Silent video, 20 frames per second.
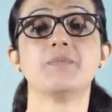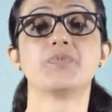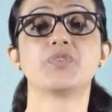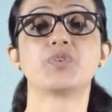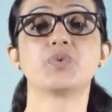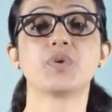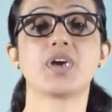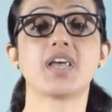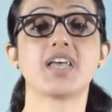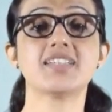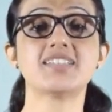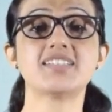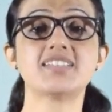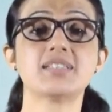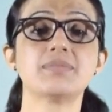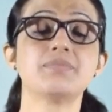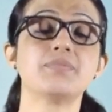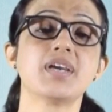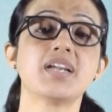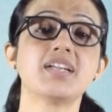to
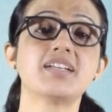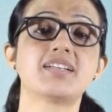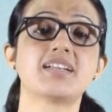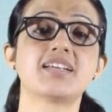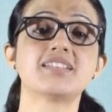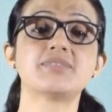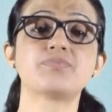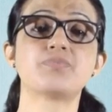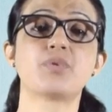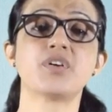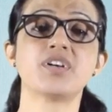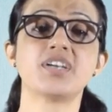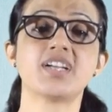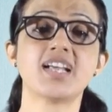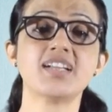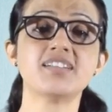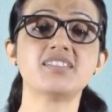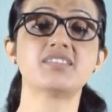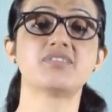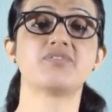estimate
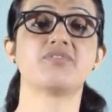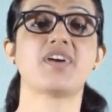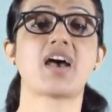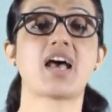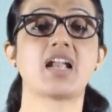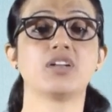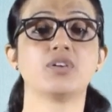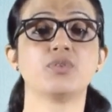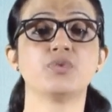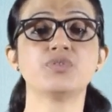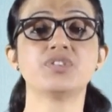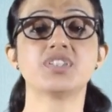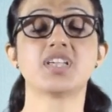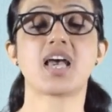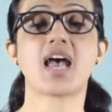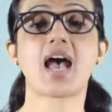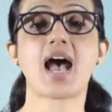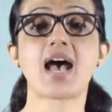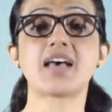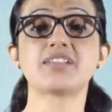respondents' values
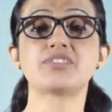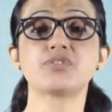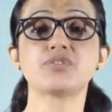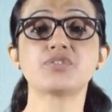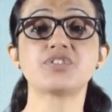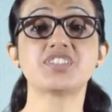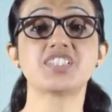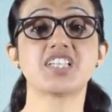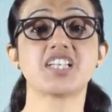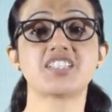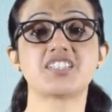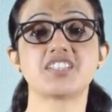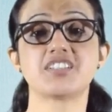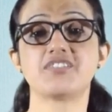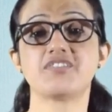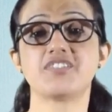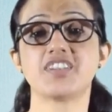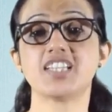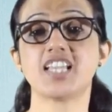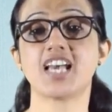
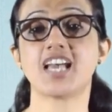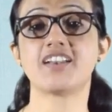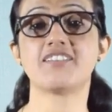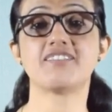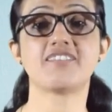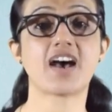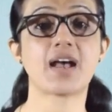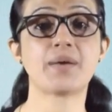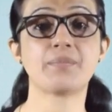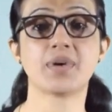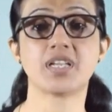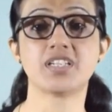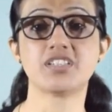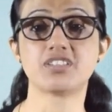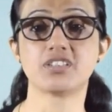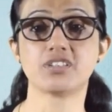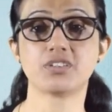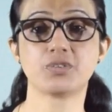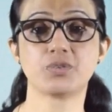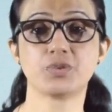associated with
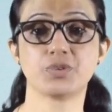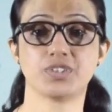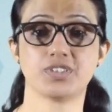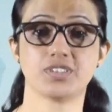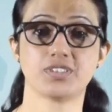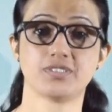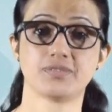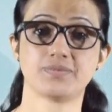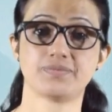environmental good.